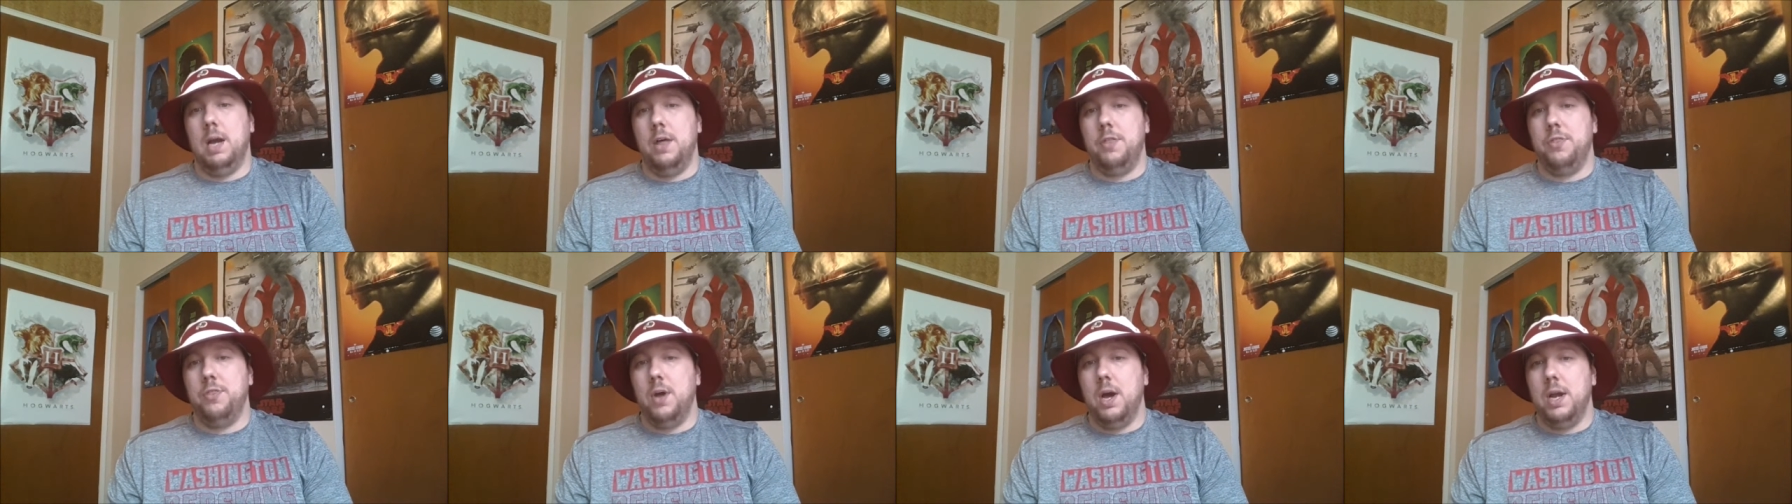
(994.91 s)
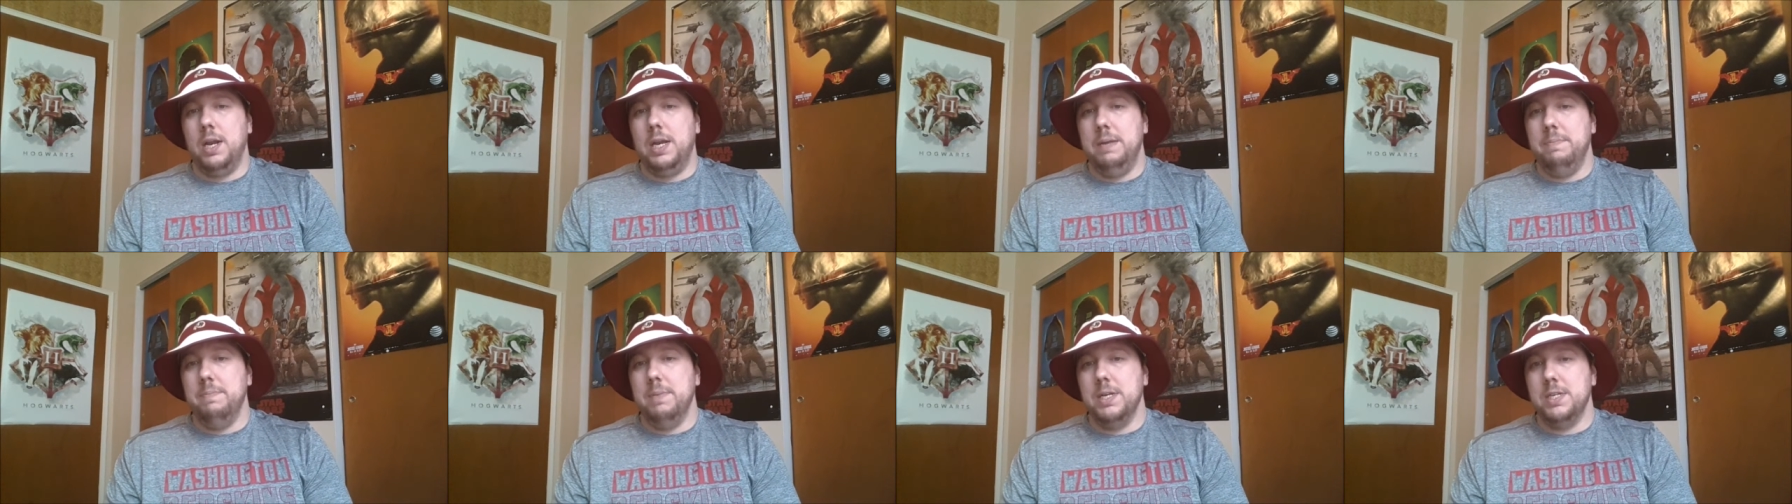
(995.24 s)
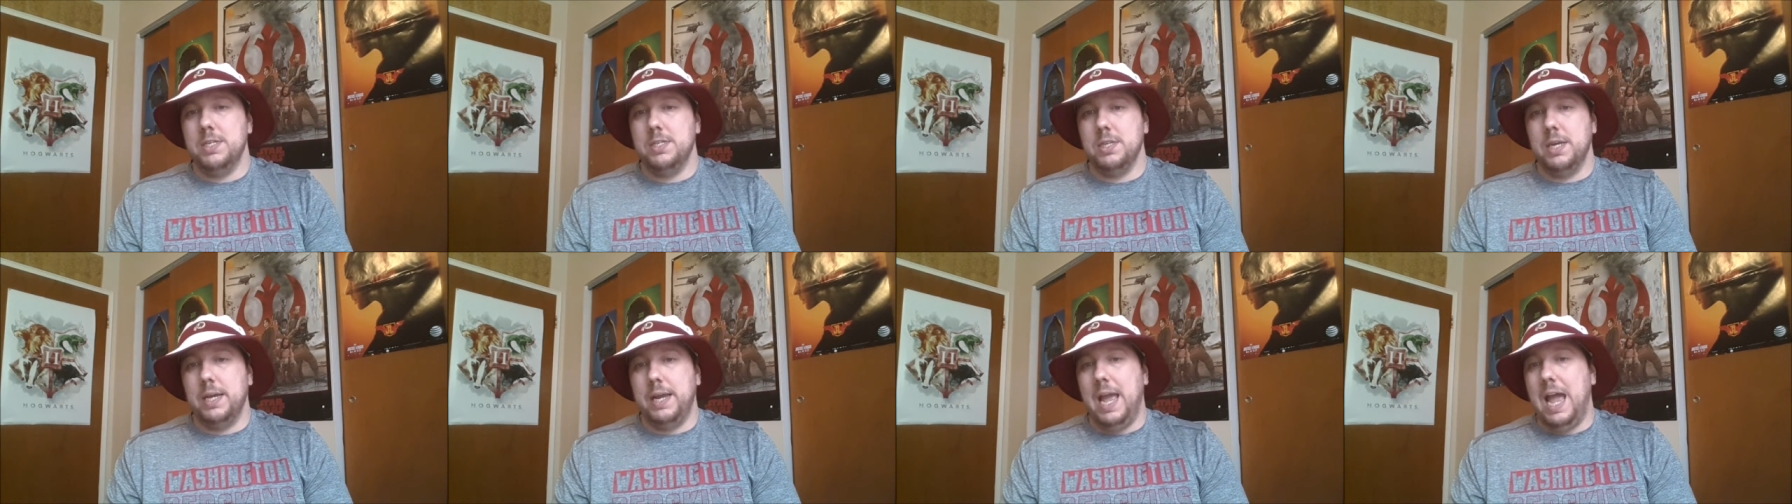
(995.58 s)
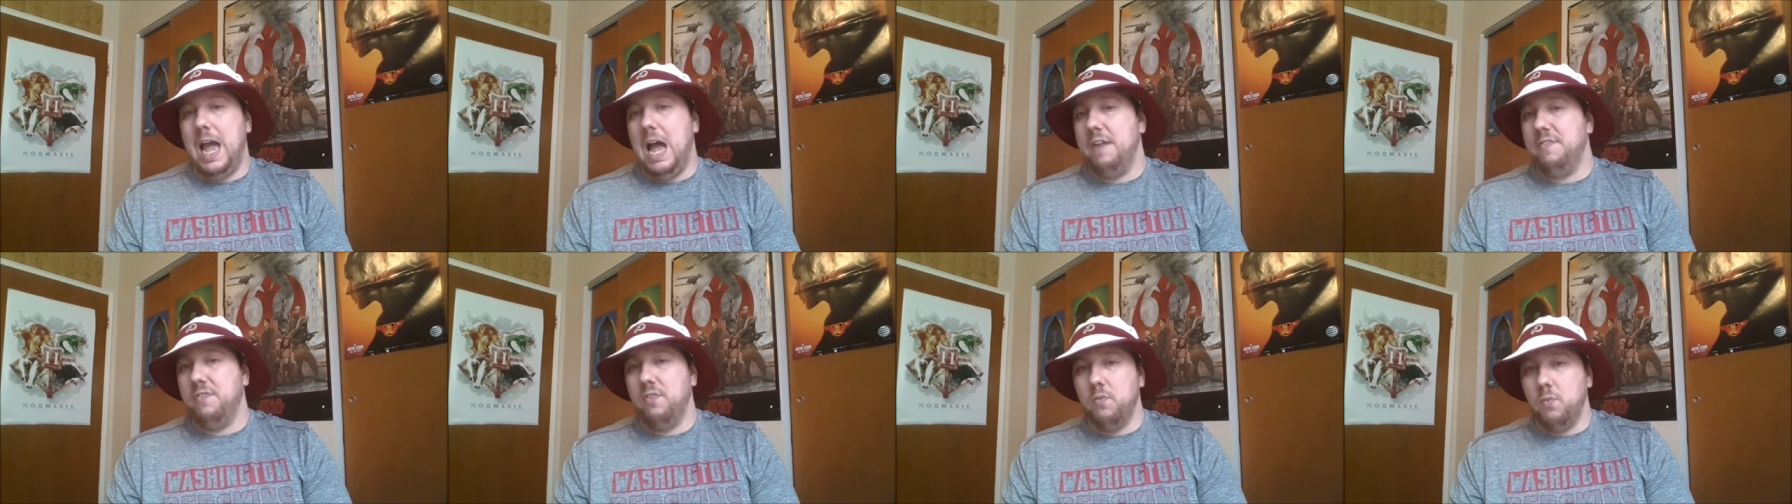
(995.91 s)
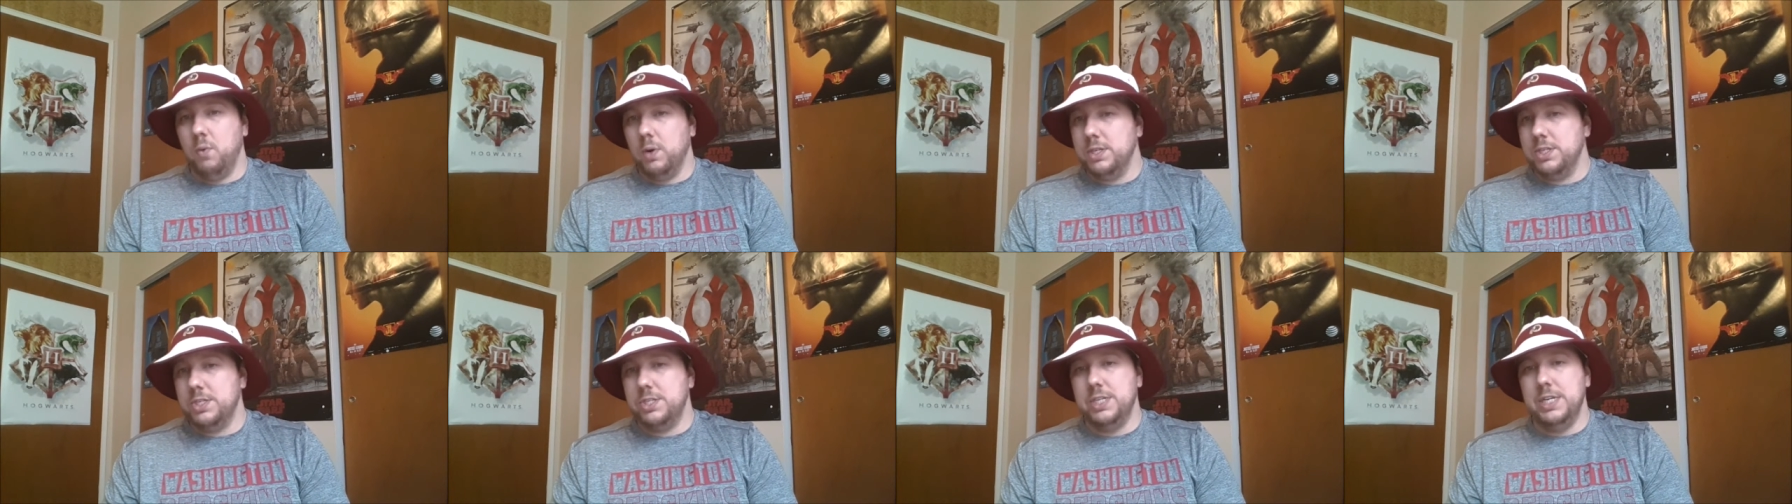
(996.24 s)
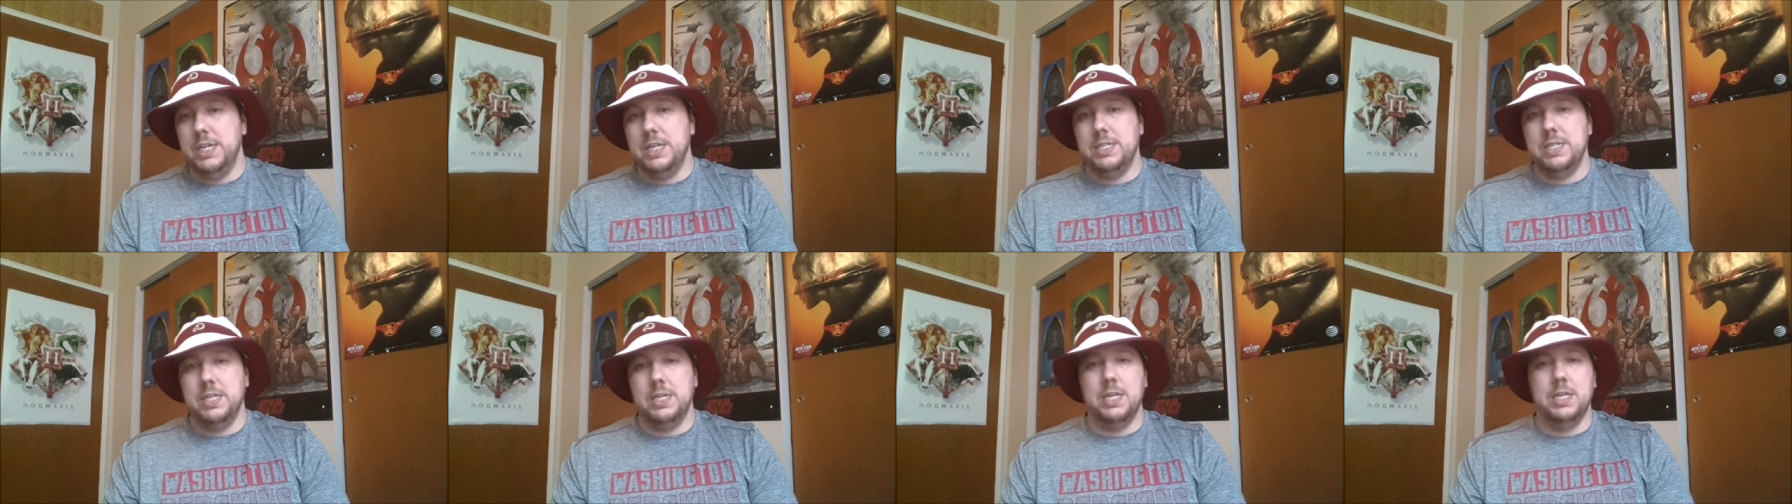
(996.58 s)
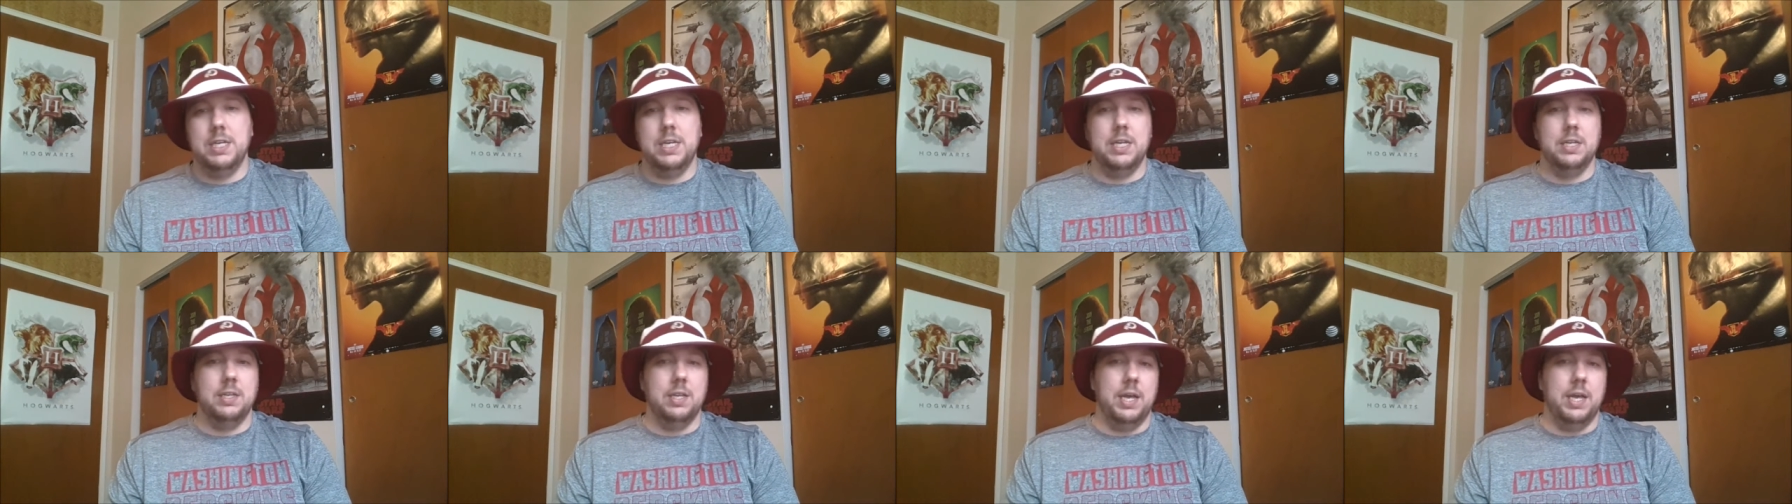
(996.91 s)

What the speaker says: I thought he missed like half of one season